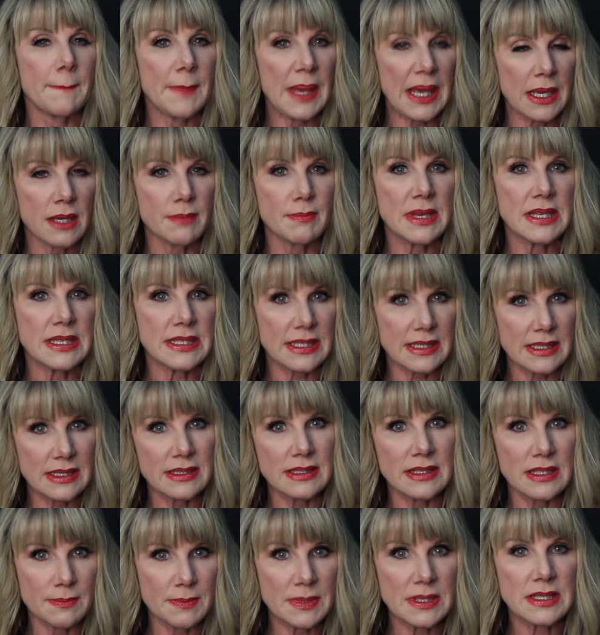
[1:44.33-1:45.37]
pigment
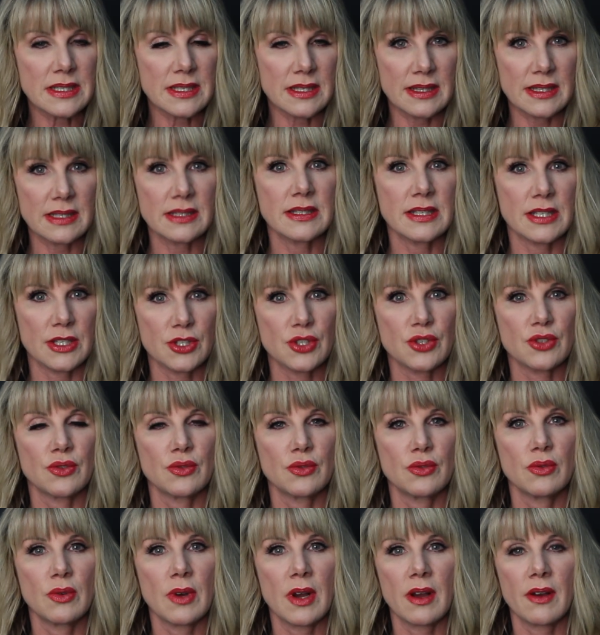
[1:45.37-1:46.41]
deep into the
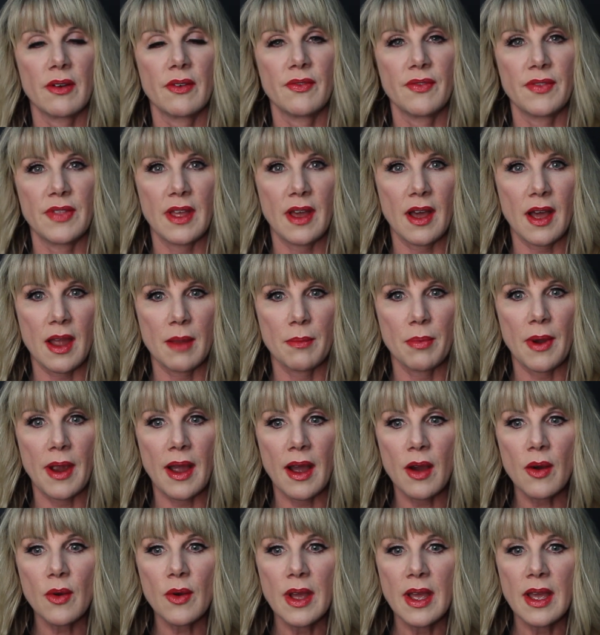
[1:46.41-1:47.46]
tissue of the
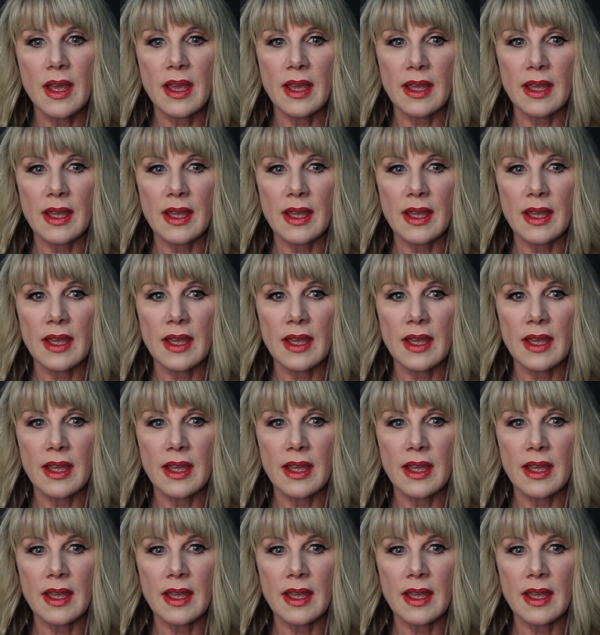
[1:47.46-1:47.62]
eyebrow.